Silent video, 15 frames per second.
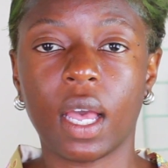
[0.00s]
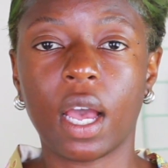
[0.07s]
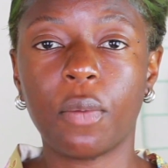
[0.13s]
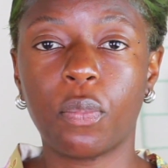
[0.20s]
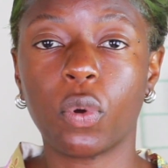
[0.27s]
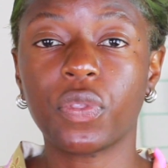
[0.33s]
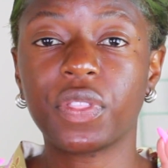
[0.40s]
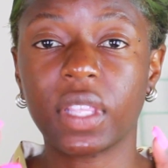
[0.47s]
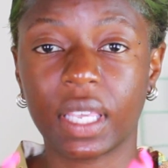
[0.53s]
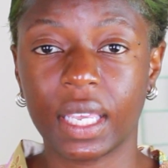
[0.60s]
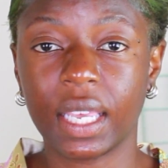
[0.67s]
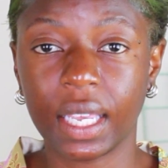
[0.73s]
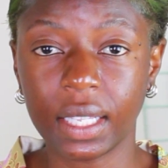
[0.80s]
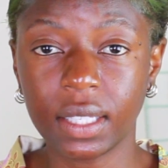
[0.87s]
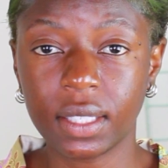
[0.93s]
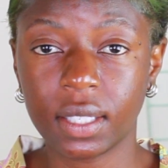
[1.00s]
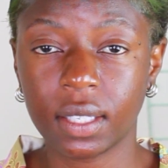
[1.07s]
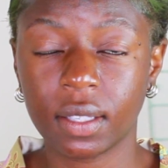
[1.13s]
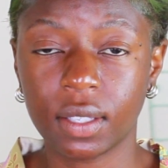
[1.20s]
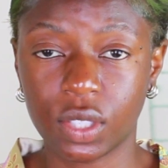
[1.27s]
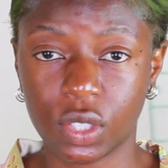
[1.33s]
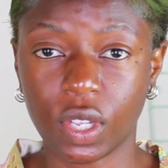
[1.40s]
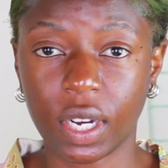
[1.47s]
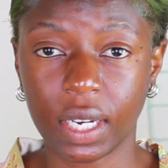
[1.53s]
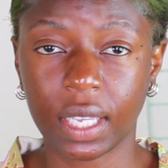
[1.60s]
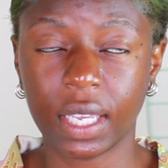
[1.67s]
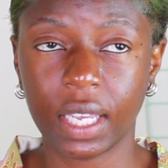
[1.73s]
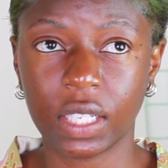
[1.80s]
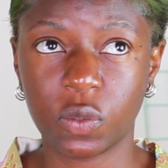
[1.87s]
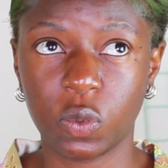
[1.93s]
I bought the kit, the starter
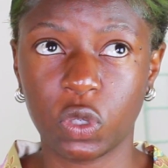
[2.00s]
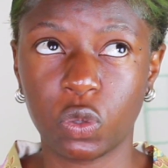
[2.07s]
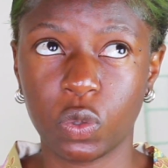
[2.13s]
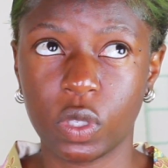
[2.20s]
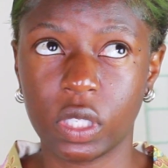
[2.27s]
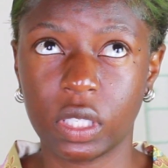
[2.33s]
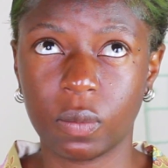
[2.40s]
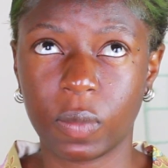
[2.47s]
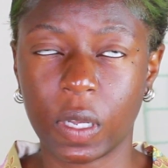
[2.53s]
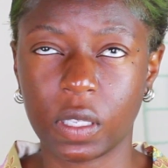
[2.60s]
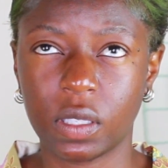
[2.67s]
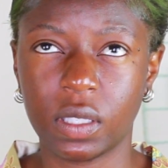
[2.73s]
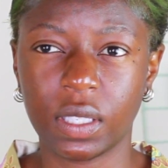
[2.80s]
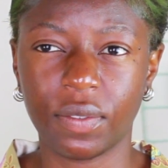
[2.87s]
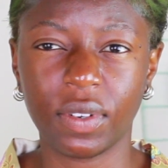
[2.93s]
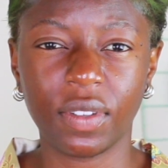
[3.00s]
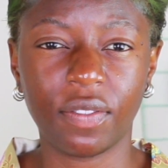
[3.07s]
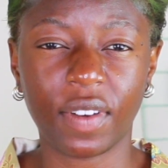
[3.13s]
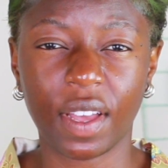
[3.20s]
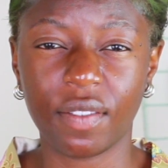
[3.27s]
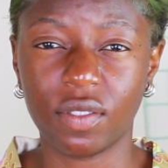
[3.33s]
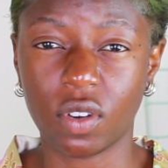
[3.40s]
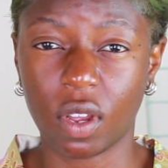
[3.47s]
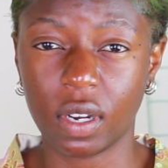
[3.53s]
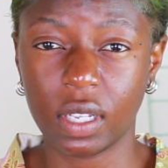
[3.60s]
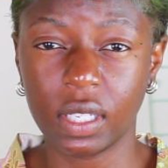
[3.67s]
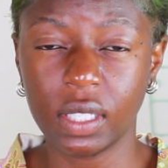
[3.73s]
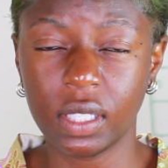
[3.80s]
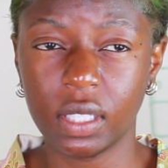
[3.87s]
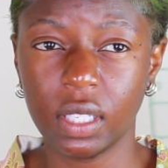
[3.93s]
kit, which was about
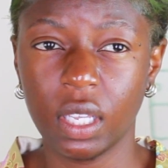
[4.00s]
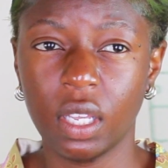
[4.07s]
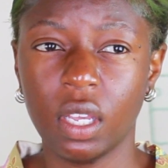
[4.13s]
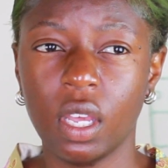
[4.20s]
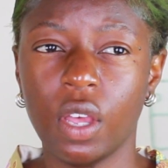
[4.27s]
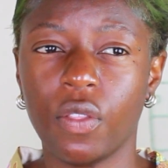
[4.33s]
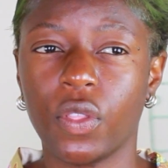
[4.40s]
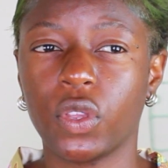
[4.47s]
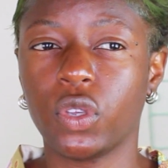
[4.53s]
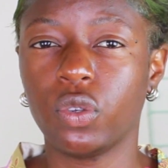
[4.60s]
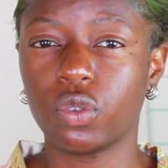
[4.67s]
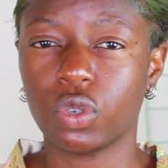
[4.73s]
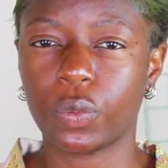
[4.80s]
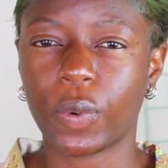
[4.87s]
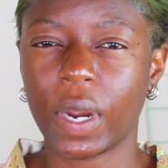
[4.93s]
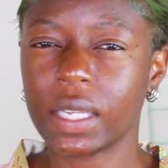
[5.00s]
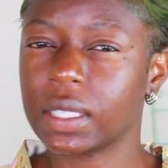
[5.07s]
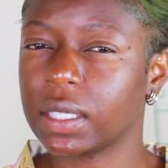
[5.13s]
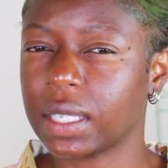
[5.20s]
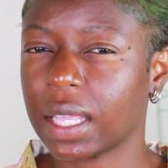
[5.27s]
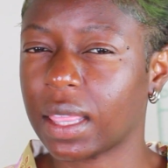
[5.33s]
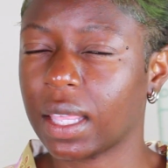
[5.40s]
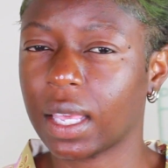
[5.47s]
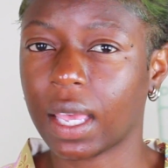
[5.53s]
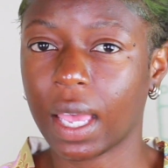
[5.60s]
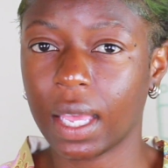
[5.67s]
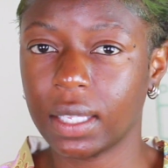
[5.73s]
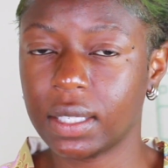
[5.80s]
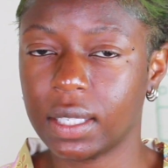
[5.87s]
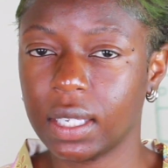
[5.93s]
$75. The usual price is I think
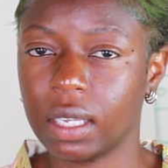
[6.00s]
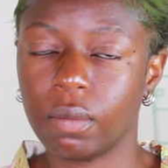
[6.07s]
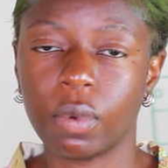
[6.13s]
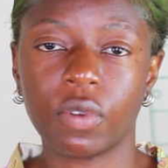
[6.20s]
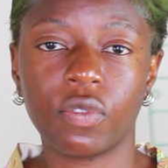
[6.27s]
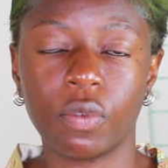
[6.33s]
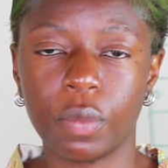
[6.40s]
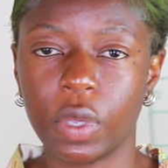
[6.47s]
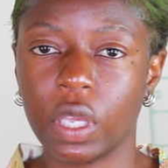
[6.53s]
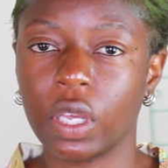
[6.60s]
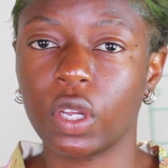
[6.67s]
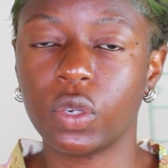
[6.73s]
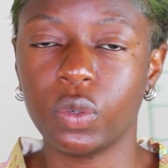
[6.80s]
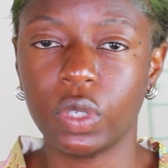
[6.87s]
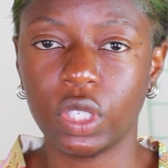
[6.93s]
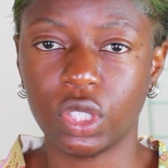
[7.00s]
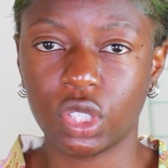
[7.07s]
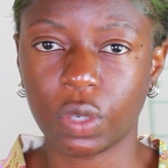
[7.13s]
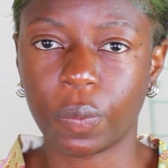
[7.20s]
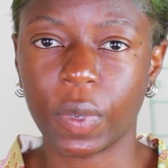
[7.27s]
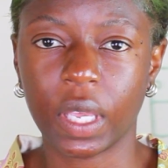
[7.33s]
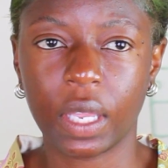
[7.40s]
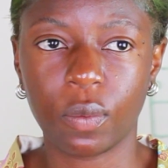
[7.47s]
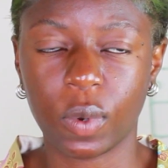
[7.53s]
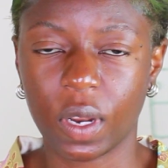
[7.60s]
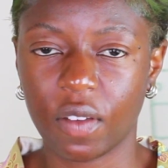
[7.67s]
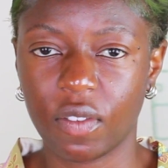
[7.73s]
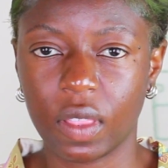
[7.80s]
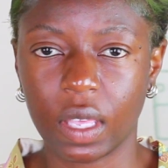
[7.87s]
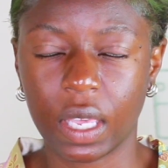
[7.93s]
$80, but for me, including shipping and
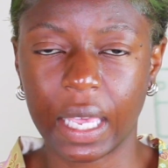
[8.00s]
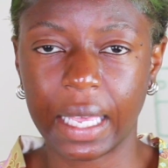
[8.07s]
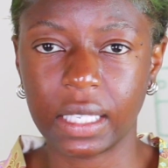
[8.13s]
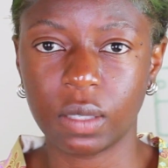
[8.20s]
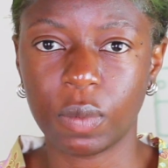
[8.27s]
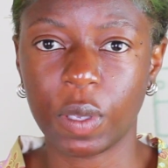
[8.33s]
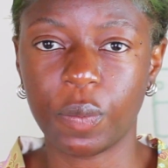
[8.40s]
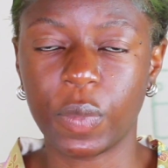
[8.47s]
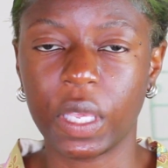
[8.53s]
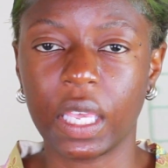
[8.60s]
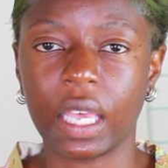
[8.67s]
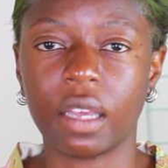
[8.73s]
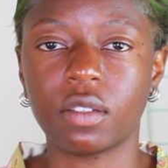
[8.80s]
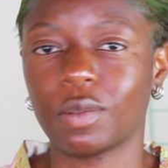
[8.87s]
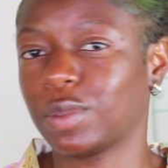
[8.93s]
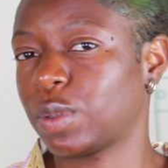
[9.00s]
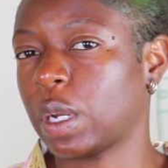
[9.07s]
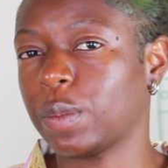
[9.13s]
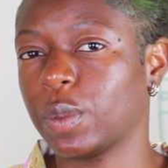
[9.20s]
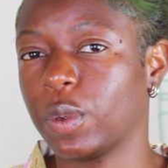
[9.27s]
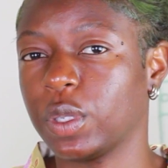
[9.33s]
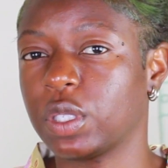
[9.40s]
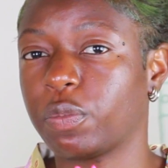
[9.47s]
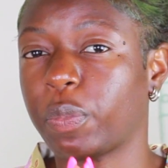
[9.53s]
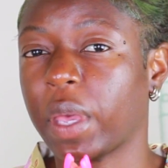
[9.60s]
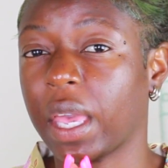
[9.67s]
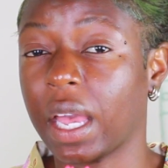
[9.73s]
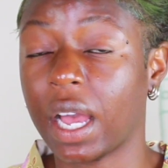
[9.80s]
whatever the case may be, I was probably going to pay